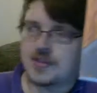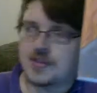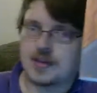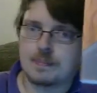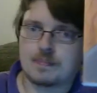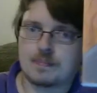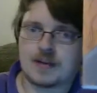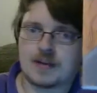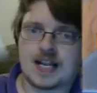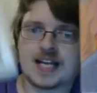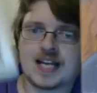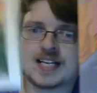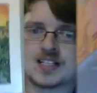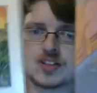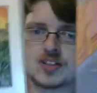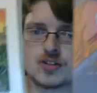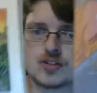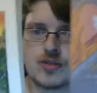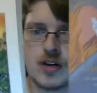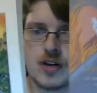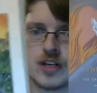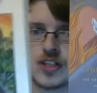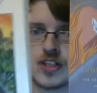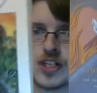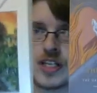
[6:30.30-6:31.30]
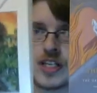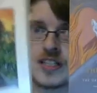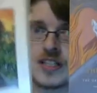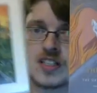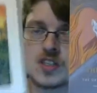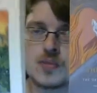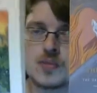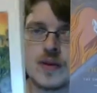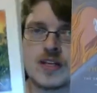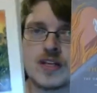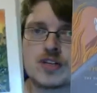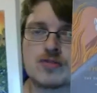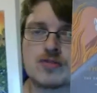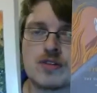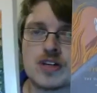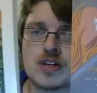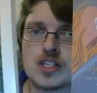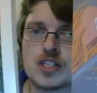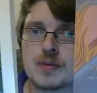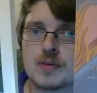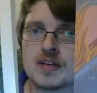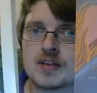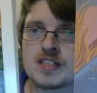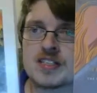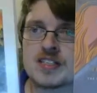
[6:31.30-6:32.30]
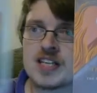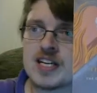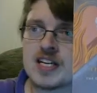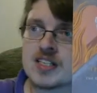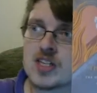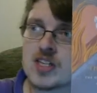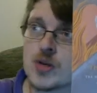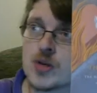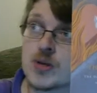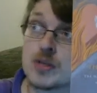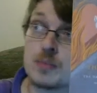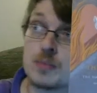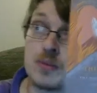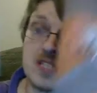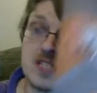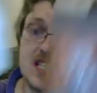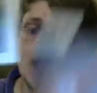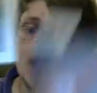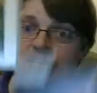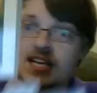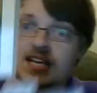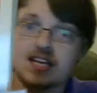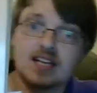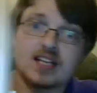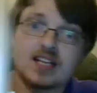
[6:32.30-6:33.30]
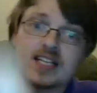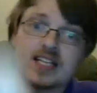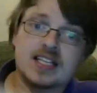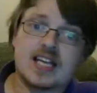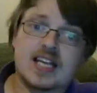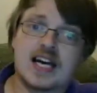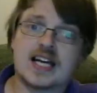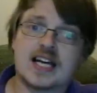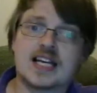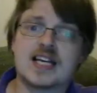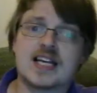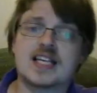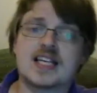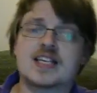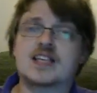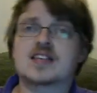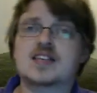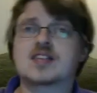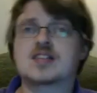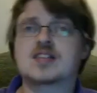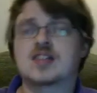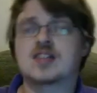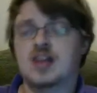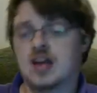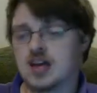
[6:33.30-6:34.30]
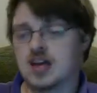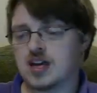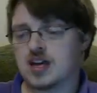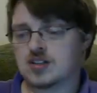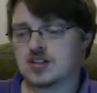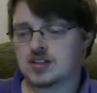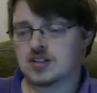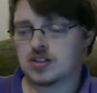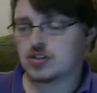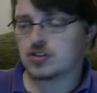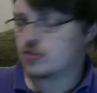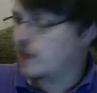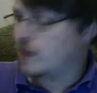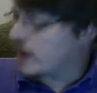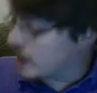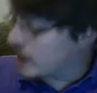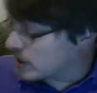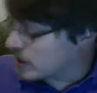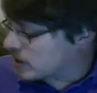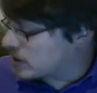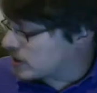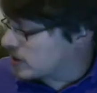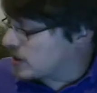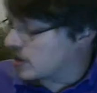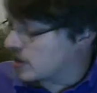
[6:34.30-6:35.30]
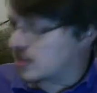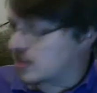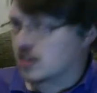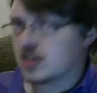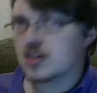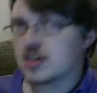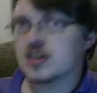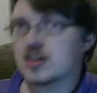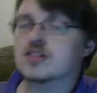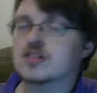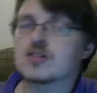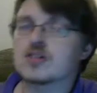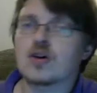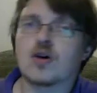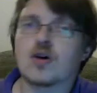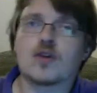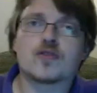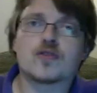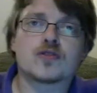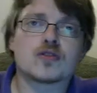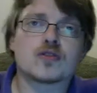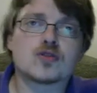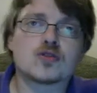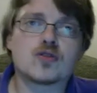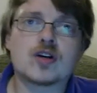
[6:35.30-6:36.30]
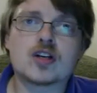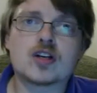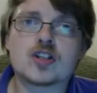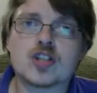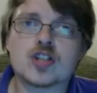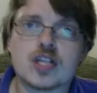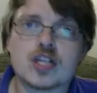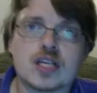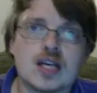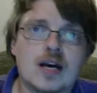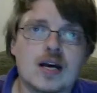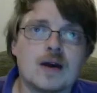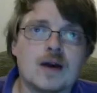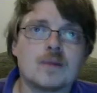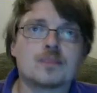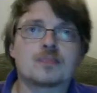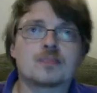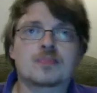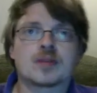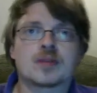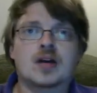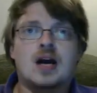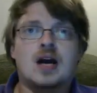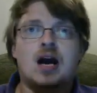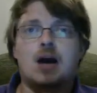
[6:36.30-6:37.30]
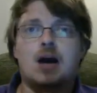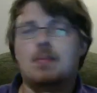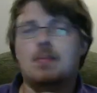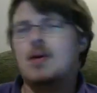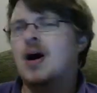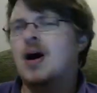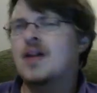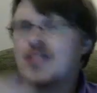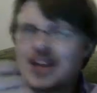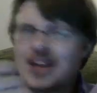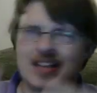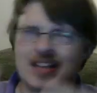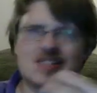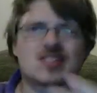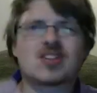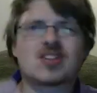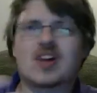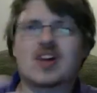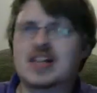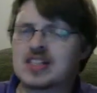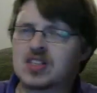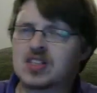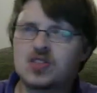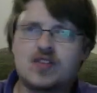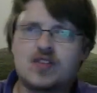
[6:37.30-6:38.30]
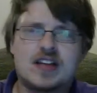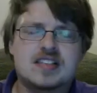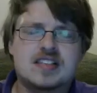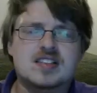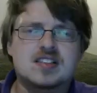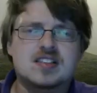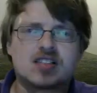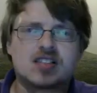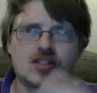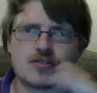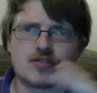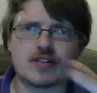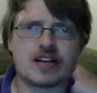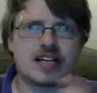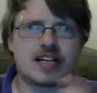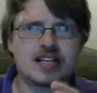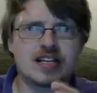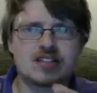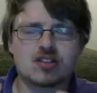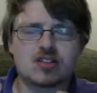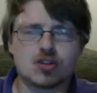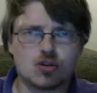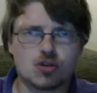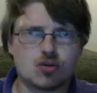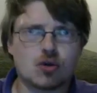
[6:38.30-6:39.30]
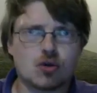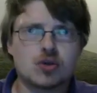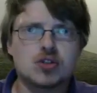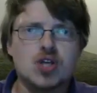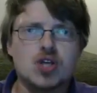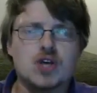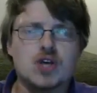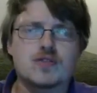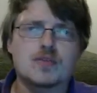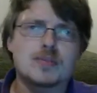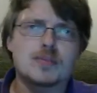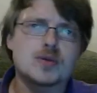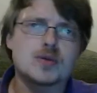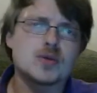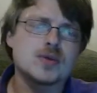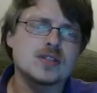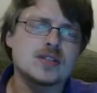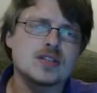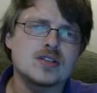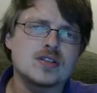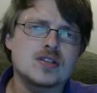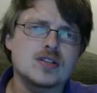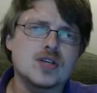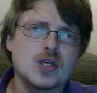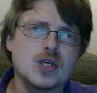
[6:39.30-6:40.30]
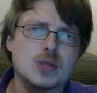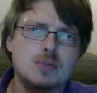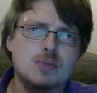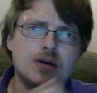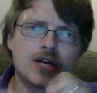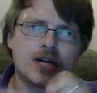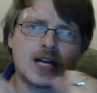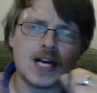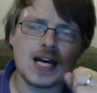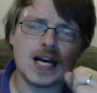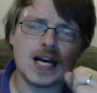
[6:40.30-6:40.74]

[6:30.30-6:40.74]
Planets trilogy, the Space trilogy by C.S. Lewis, particularly that hideous Strength, the third of the trilogy. That's science fantasy, really. It's a crossover between the two. But